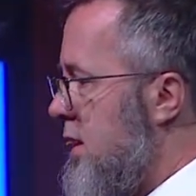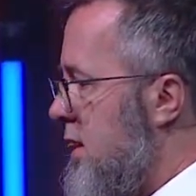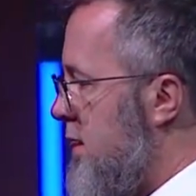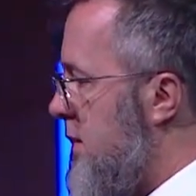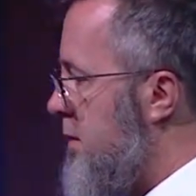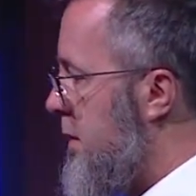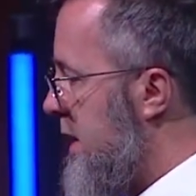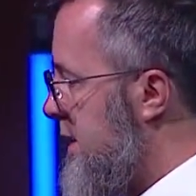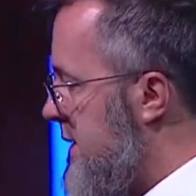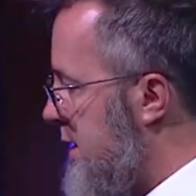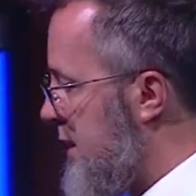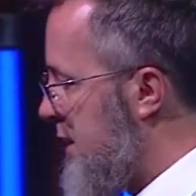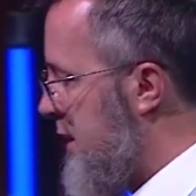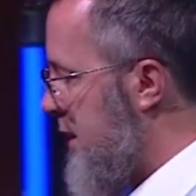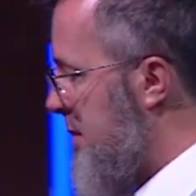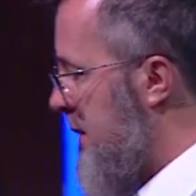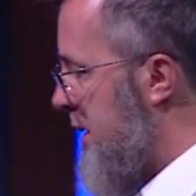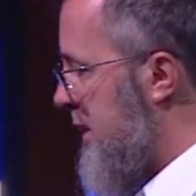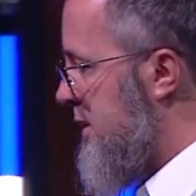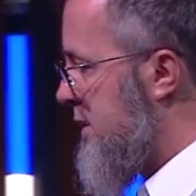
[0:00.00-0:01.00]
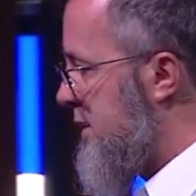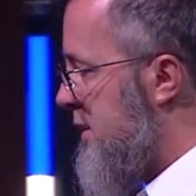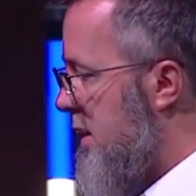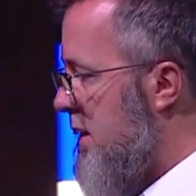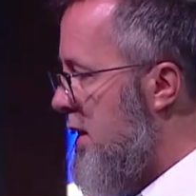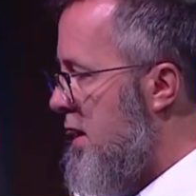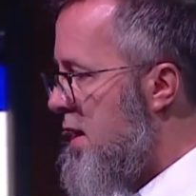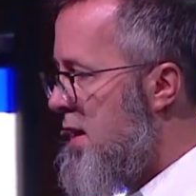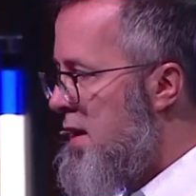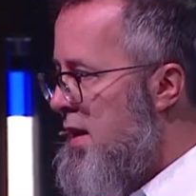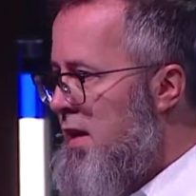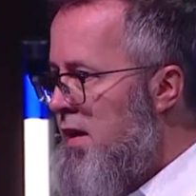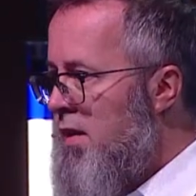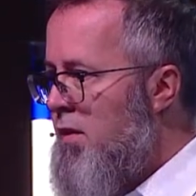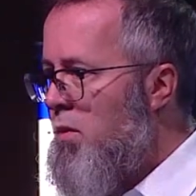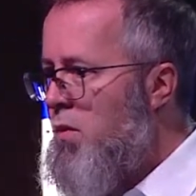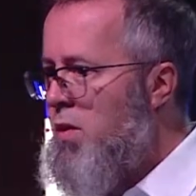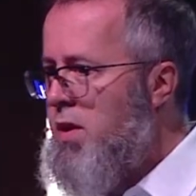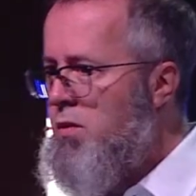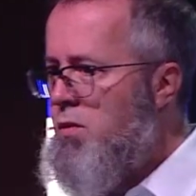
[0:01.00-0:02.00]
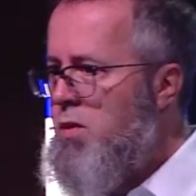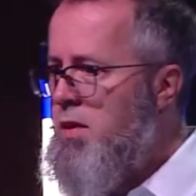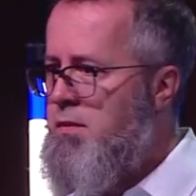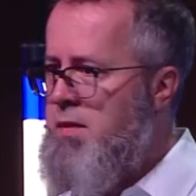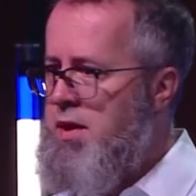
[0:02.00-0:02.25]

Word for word: It basically means that when we